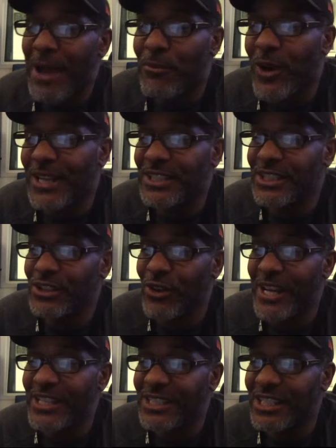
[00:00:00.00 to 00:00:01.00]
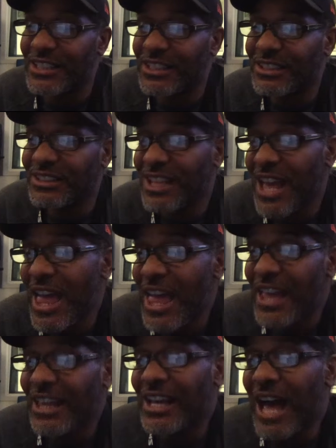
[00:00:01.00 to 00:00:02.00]
registration?
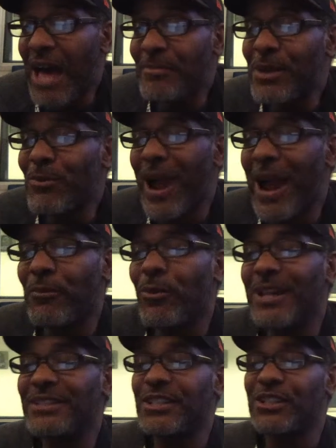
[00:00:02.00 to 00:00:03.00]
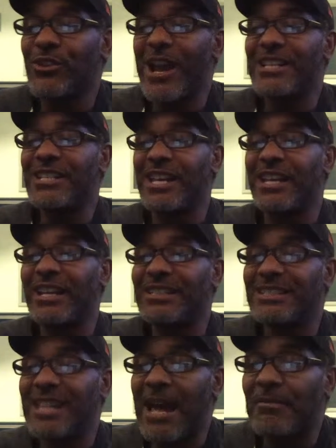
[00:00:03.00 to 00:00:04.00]
Copyright registration
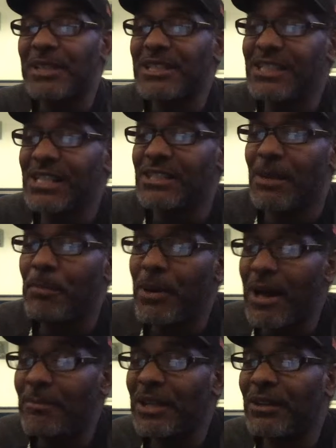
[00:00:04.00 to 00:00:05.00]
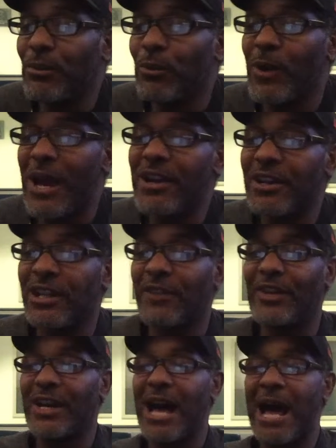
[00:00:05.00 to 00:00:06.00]
establishes a public record
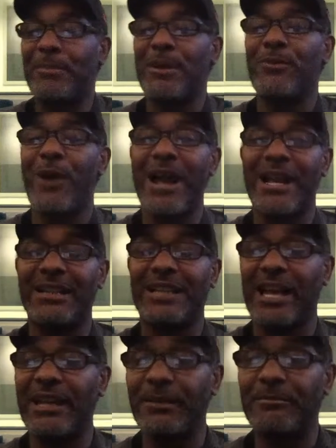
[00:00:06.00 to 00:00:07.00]
of a copyright claim.